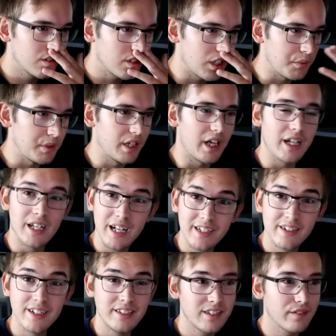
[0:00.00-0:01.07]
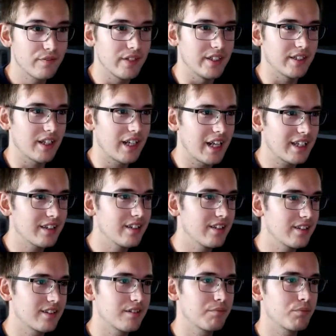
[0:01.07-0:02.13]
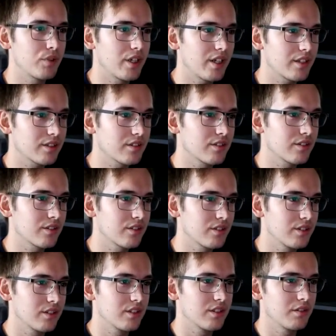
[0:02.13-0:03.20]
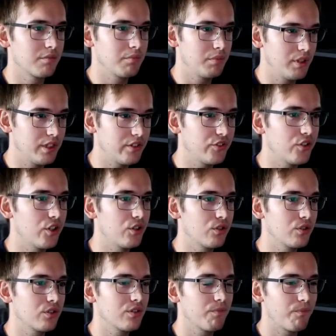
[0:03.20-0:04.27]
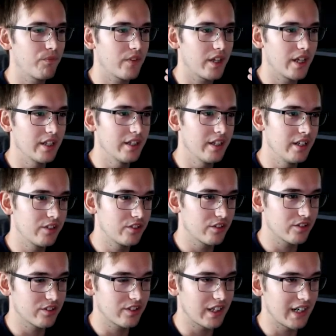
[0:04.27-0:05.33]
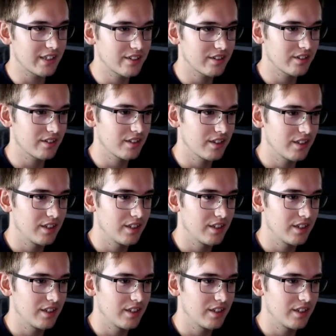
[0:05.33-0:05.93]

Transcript: I mean, I like the interface. I like this products, build your own, and then it just starts.